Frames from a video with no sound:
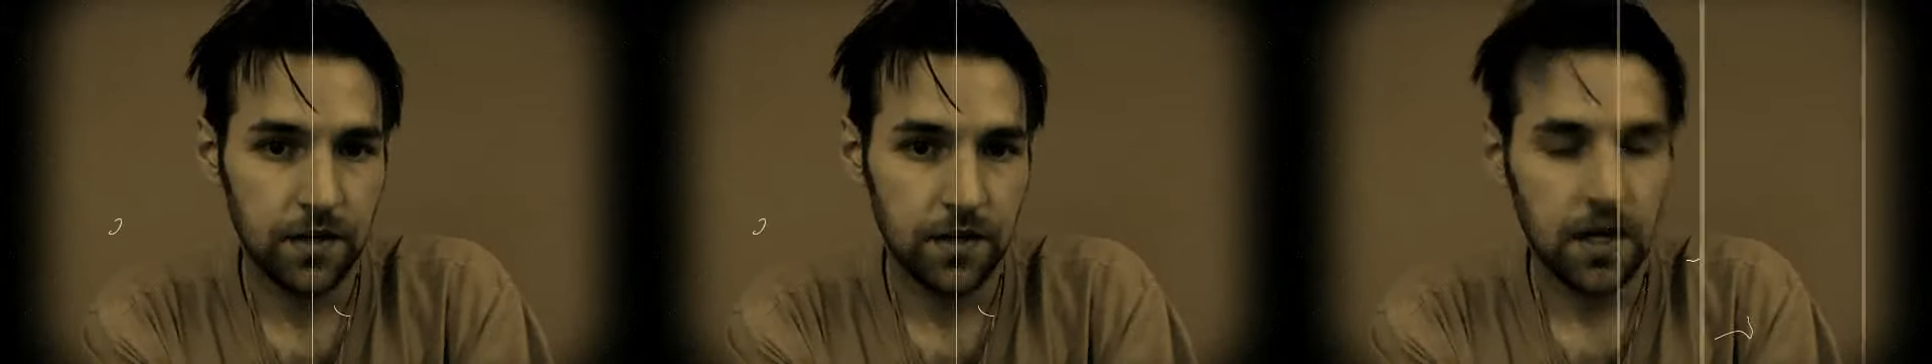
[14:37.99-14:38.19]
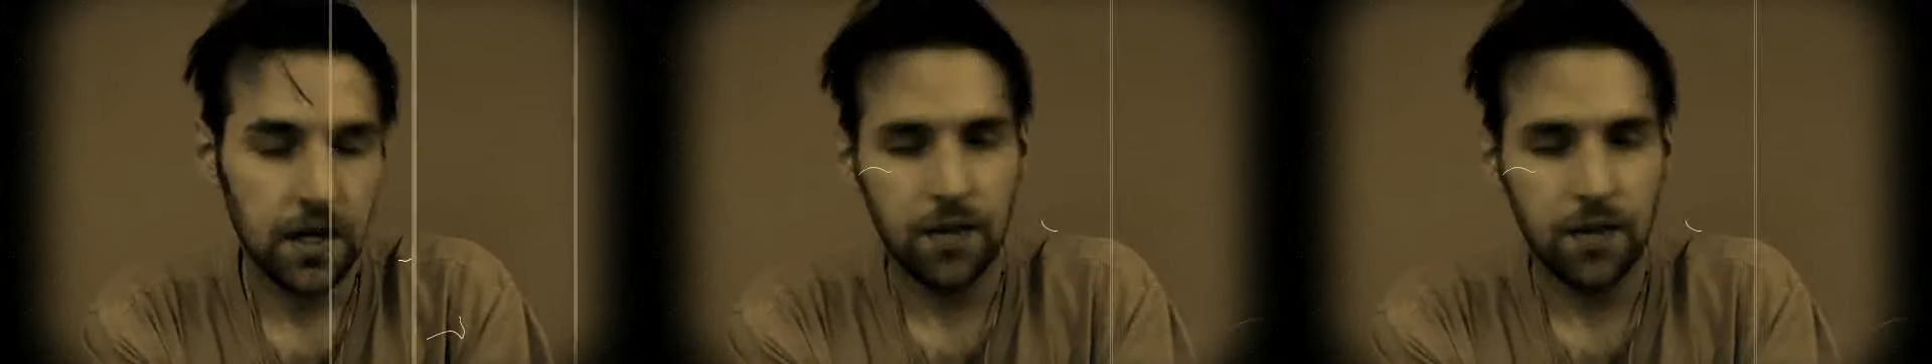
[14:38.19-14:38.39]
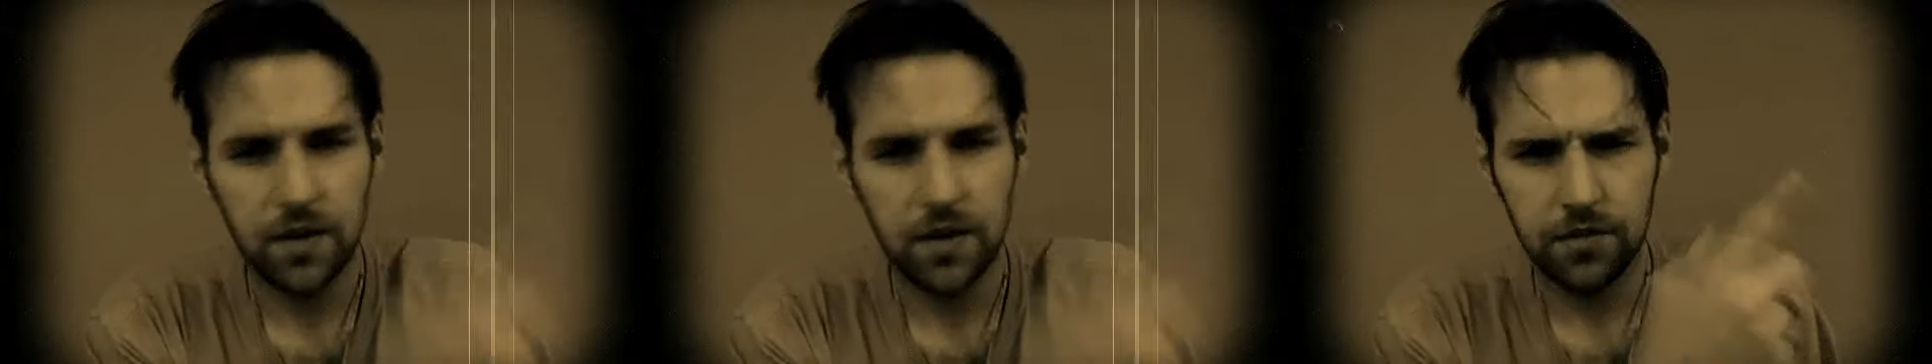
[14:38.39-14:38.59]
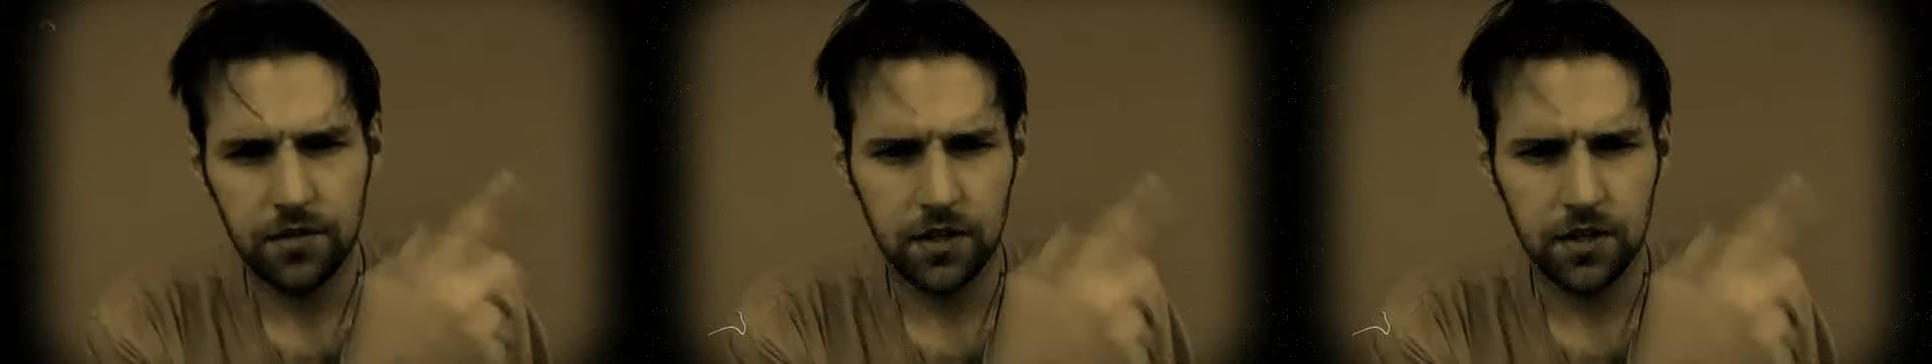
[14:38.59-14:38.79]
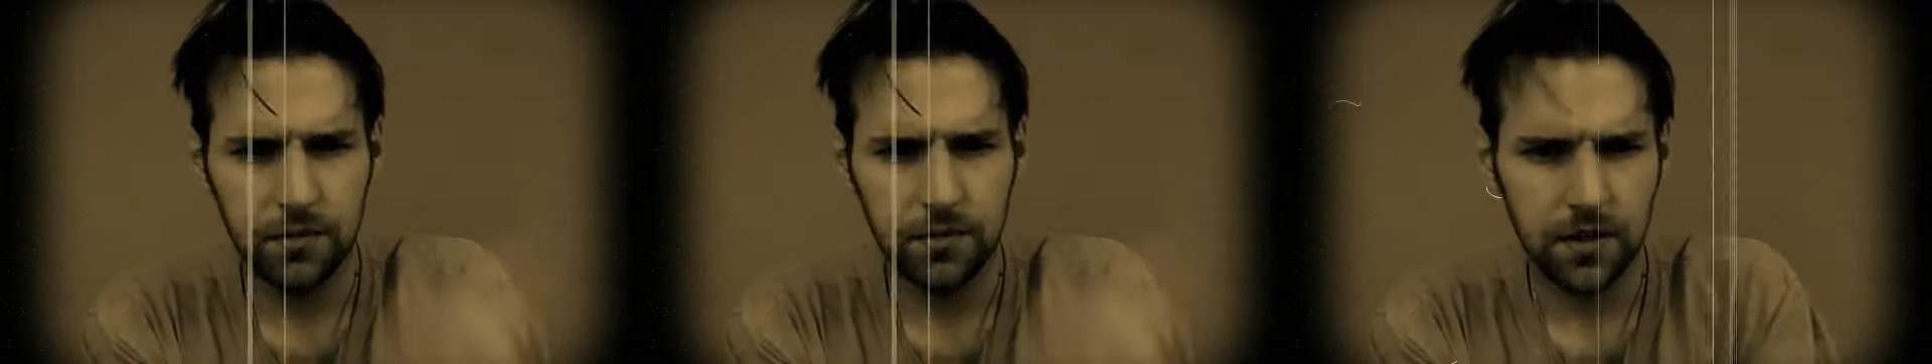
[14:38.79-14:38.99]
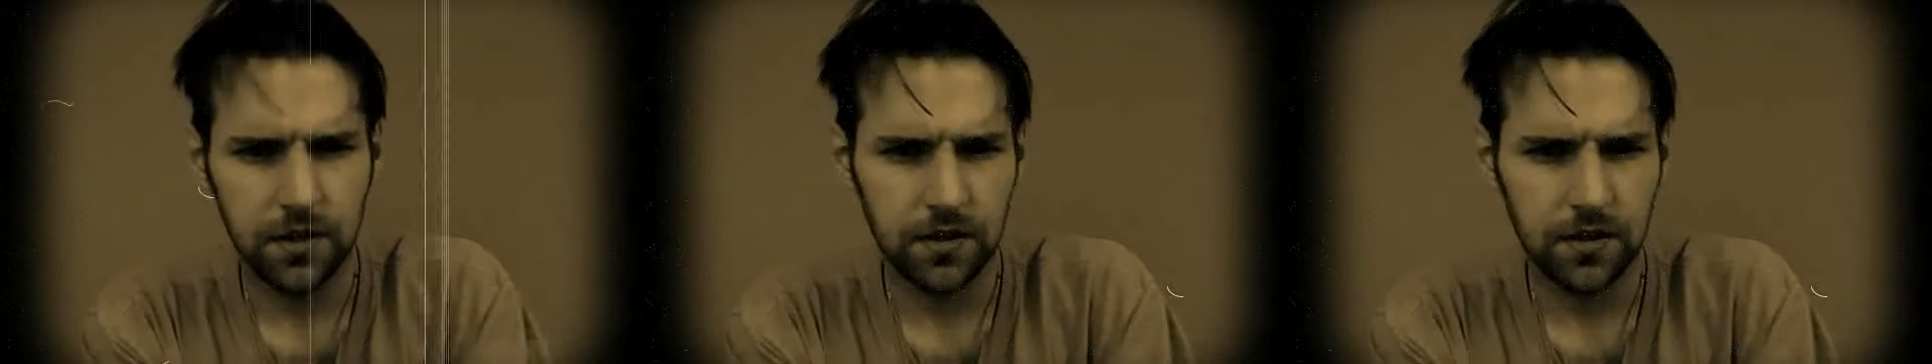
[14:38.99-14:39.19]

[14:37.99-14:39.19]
I might have called him